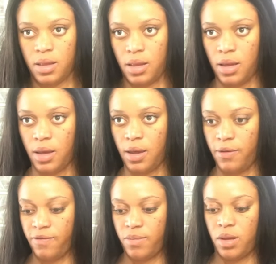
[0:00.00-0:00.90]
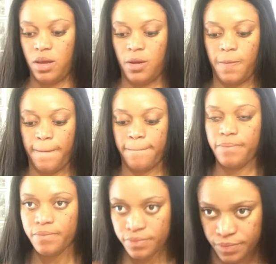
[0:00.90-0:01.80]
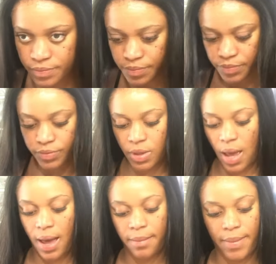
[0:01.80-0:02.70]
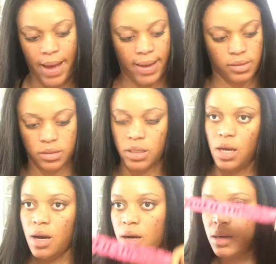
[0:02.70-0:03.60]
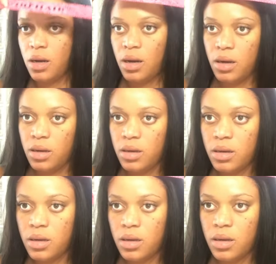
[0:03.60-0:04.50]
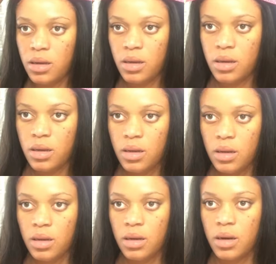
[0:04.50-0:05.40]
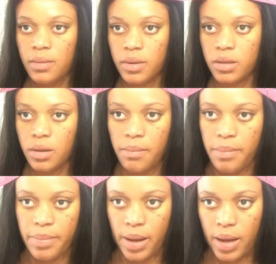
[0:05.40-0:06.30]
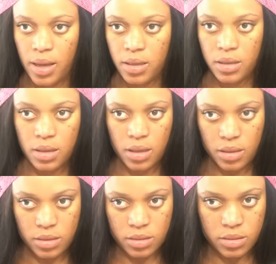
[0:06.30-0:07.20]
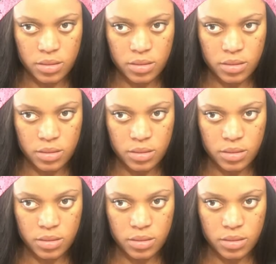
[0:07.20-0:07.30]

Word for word: They gave me a bandiana. I'm gonna band it.